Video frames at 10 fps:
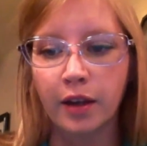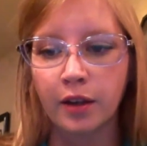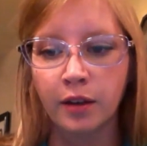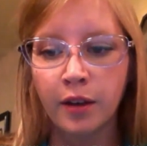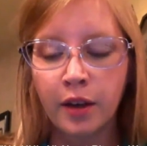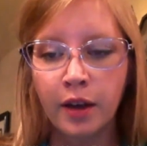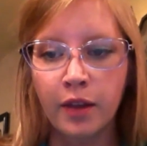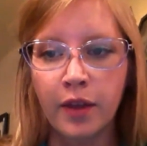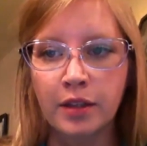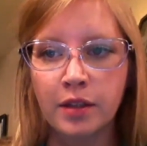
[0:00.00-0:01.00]

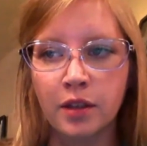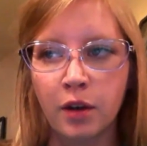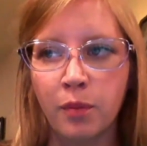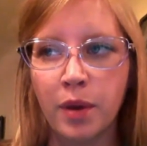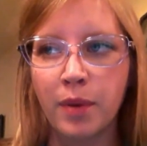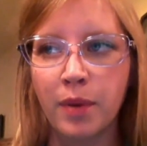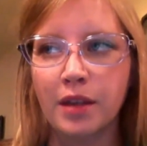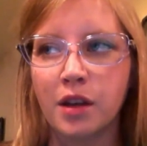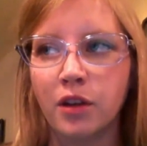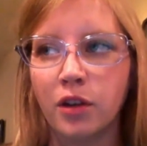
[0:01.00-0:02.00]
And that's
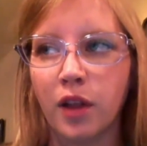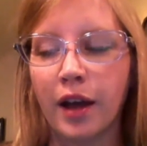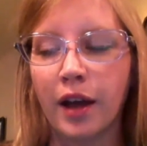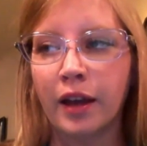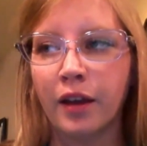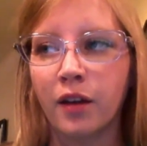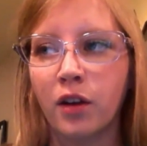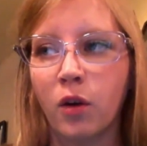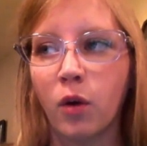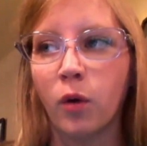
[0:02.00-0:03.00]
BitPay's underlying
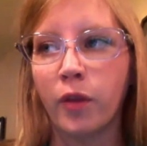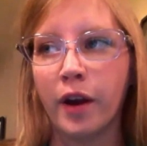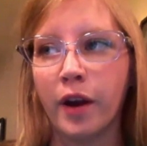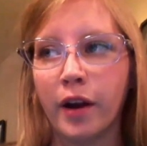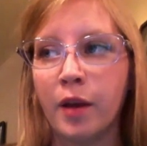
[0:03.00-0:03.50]
goal there.